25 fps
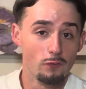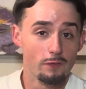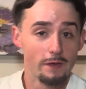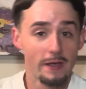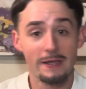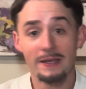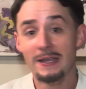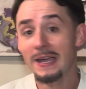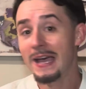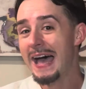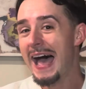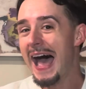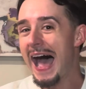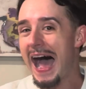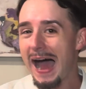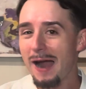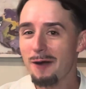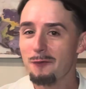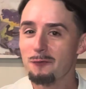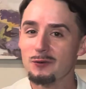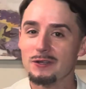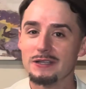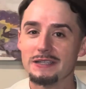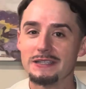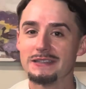And I
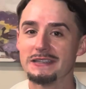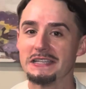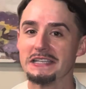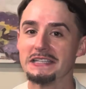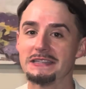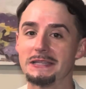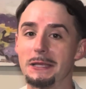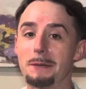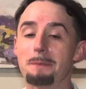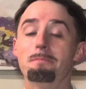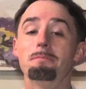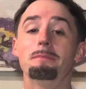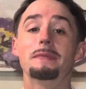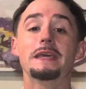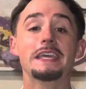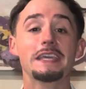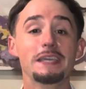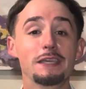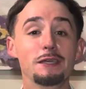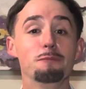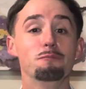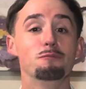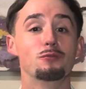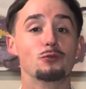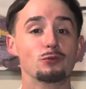really think that
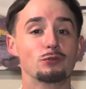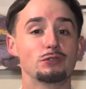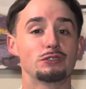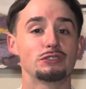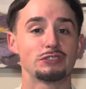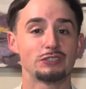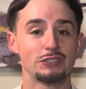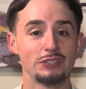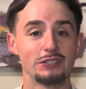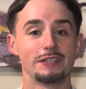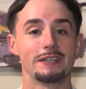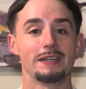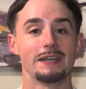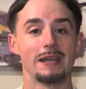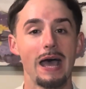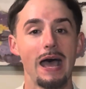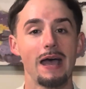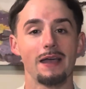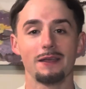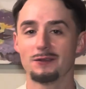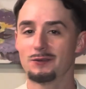people should not,